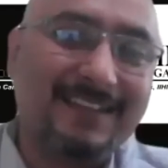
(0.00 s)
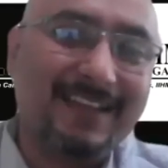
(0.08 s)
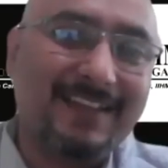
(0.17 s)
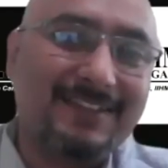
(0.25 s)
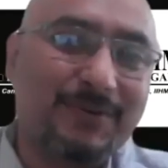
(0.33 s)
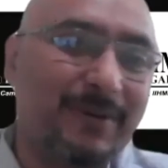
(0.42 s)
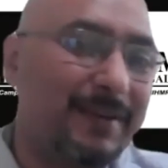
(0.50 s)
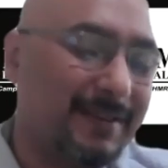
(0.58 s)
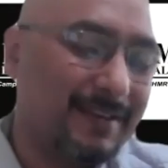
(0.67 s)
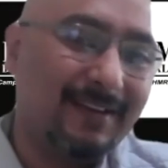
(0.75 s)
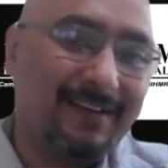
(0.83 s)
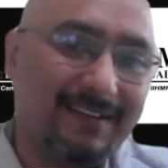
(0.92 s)
easy as
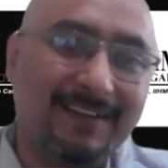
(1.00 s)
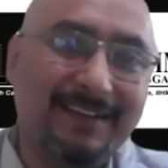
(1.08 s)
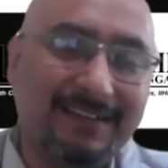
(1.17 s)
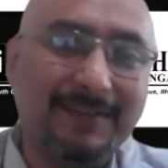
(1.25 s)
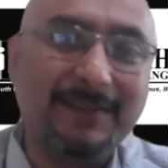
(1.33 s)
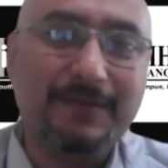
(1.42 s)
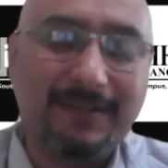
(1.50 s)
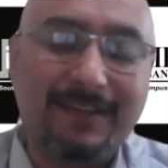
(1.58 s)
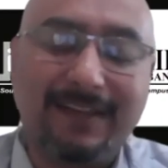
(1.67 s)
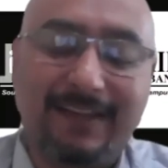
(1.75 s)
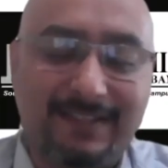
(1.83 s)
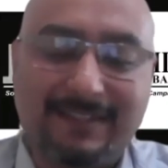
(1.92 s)
doing,
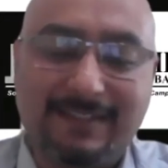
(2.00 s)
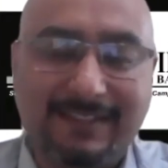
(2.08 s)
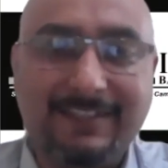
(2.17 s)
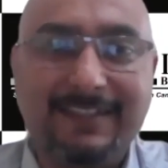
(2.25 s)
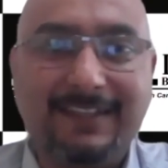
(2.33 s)
correct.